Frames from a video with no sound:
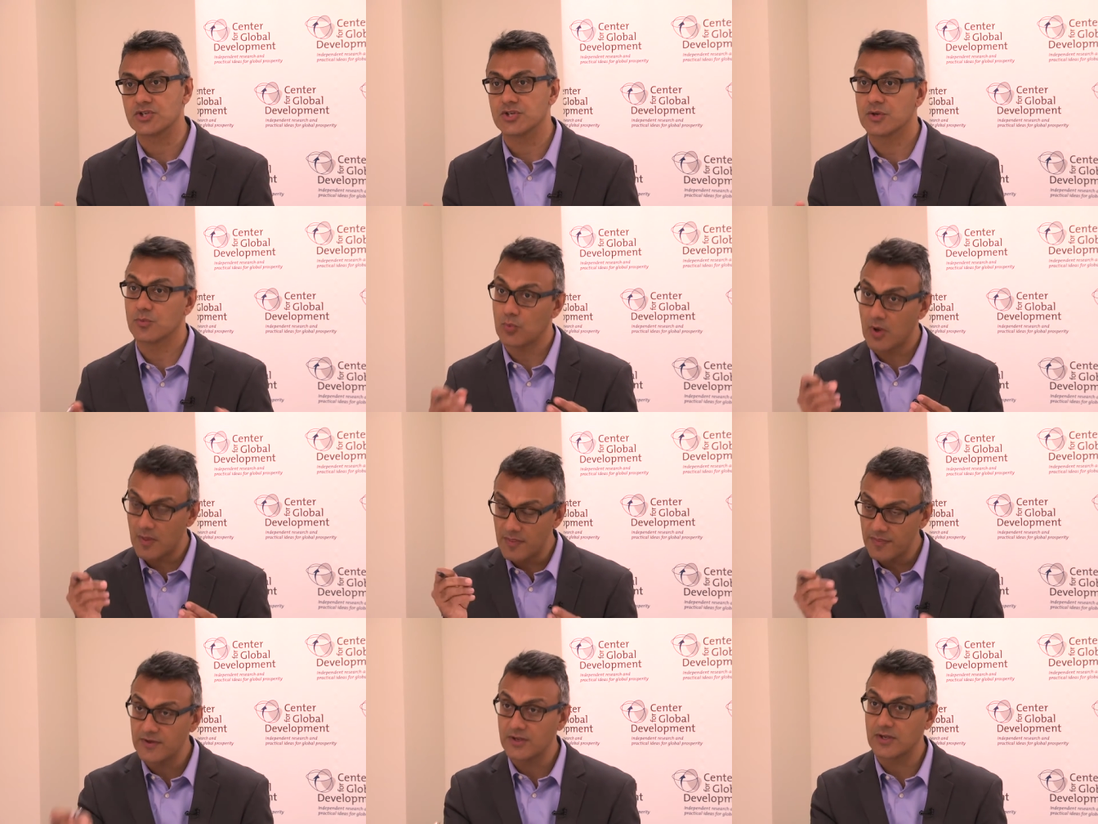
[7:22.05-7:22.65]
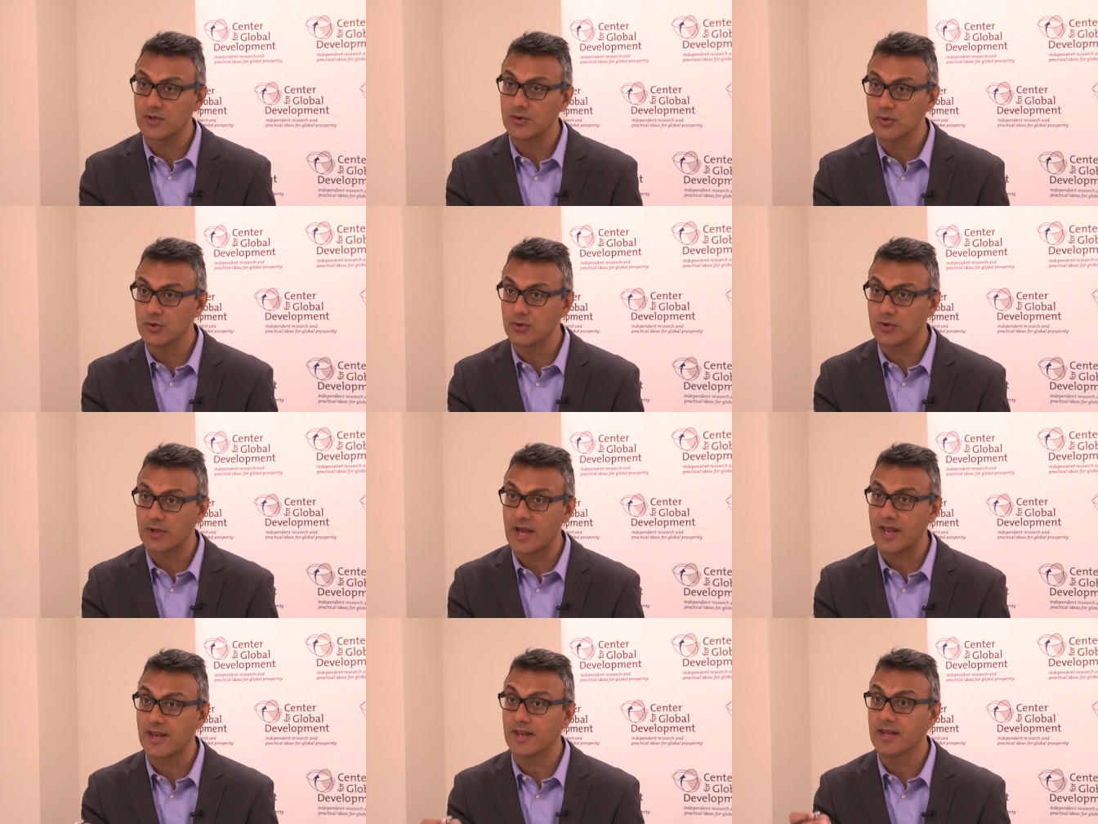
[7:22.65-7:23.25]
And one thing you
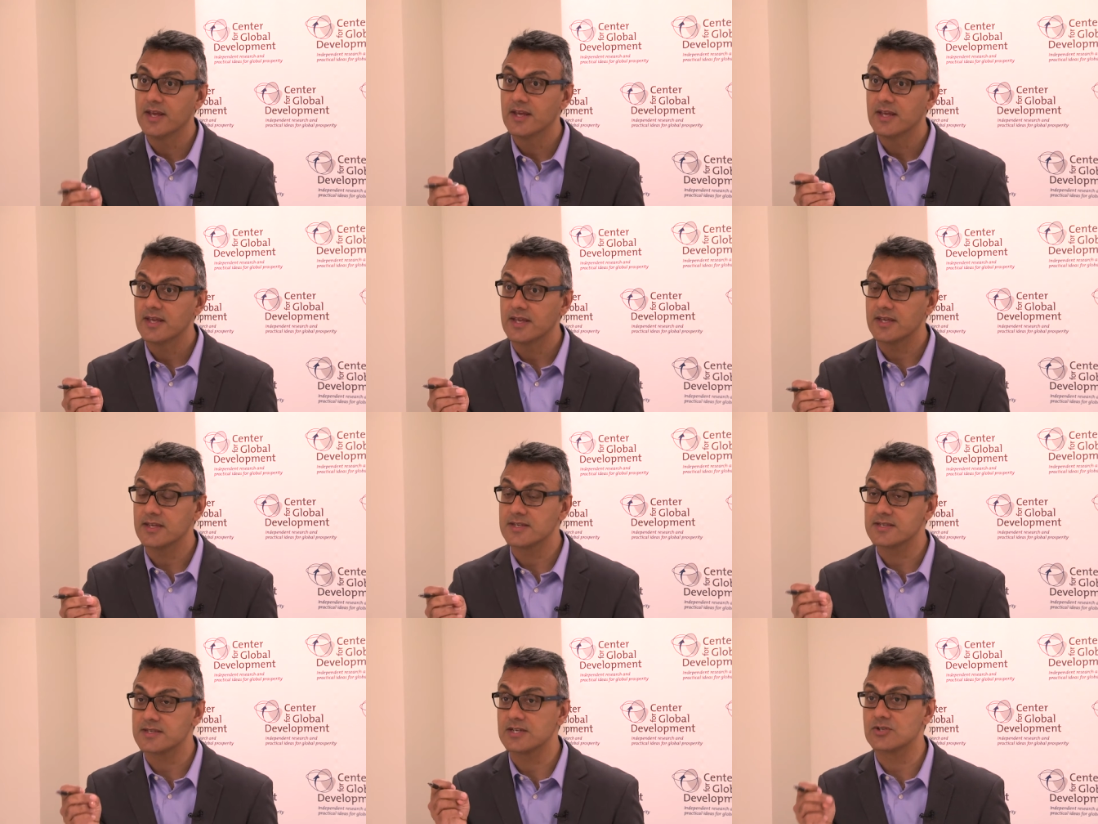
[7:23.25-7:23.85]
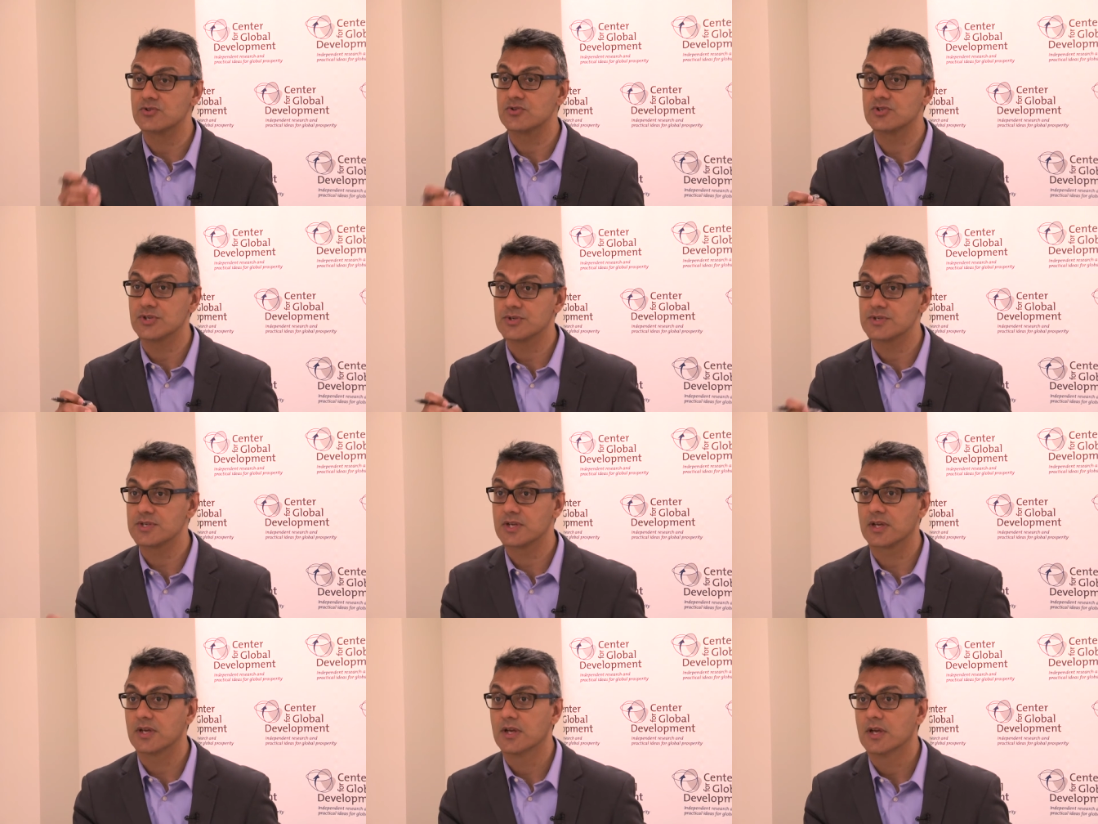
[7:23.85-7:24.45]
look at is
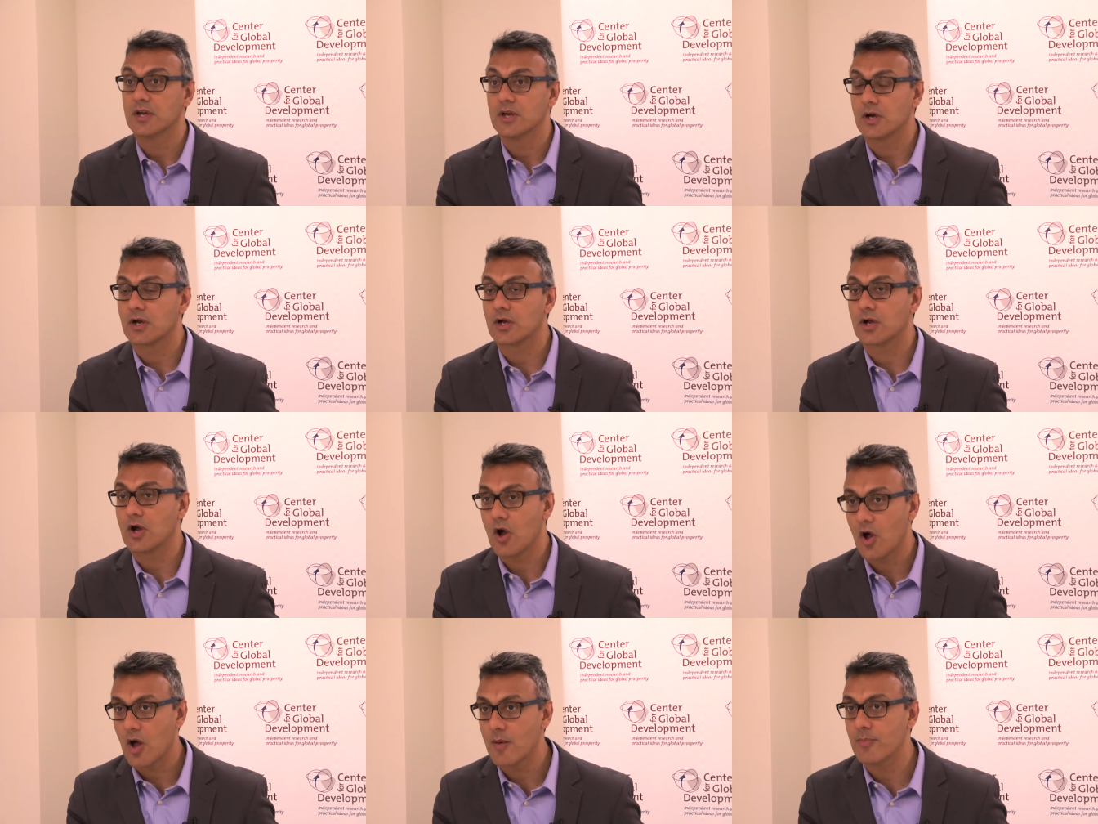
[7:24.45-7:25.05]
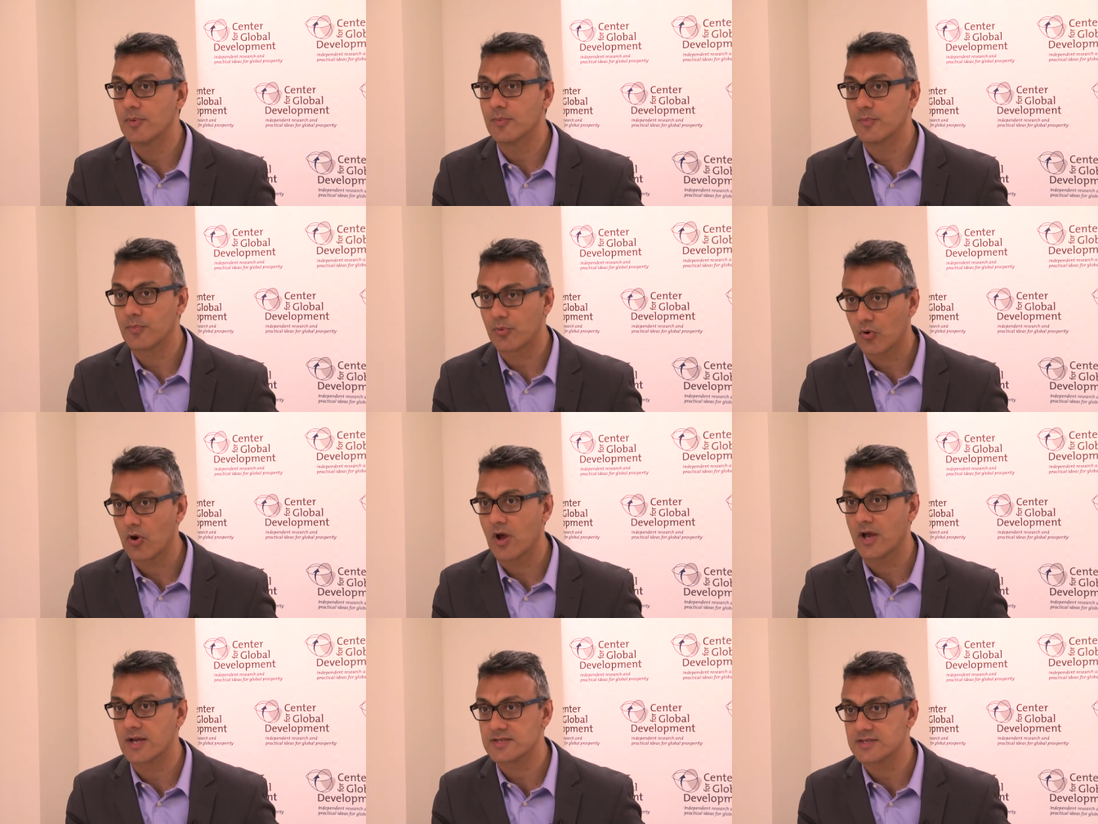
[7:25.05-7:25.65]
introducing a carbon
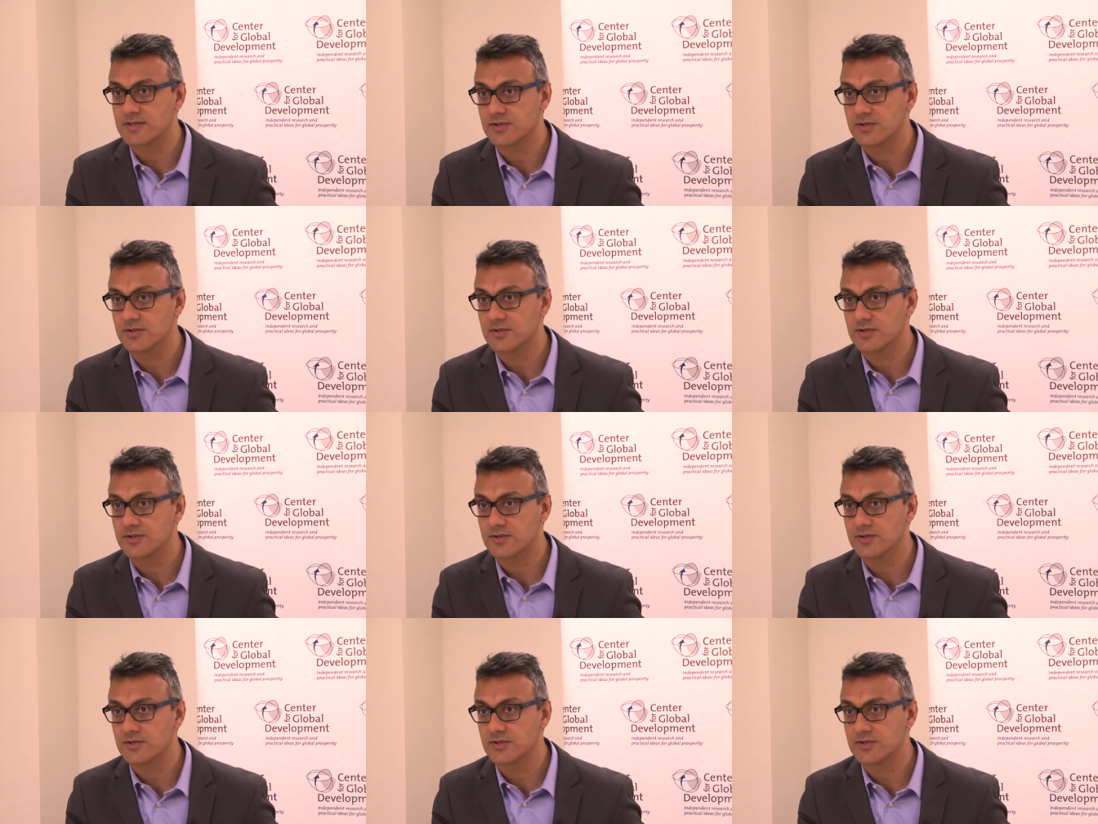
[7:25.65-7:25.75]
price,